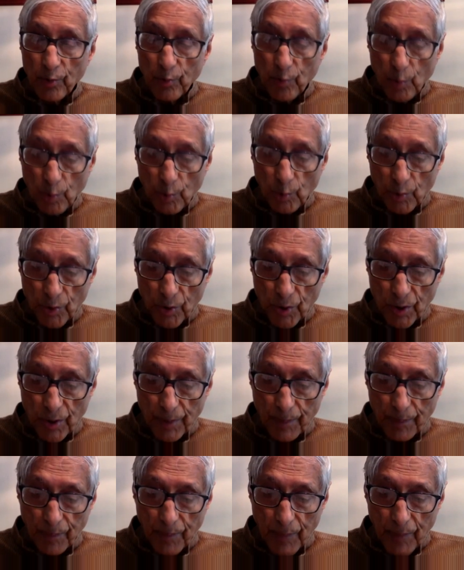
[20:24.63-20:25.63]
wounds
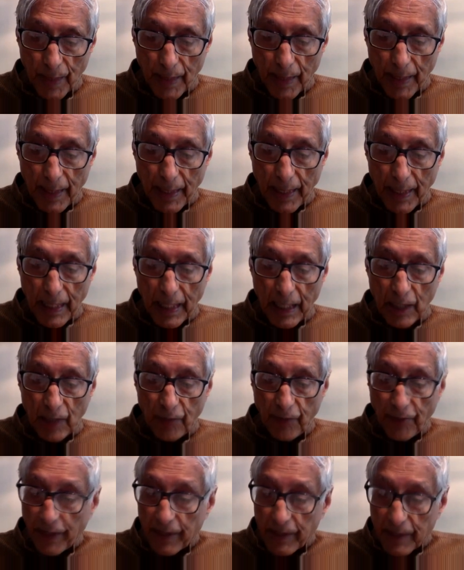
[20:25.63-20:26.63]

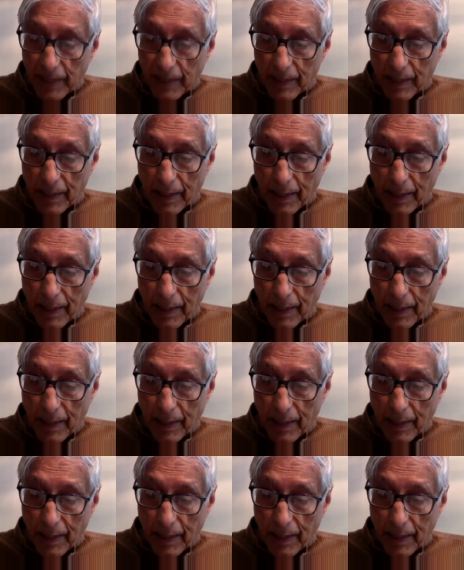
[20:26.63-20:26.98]
inflicted,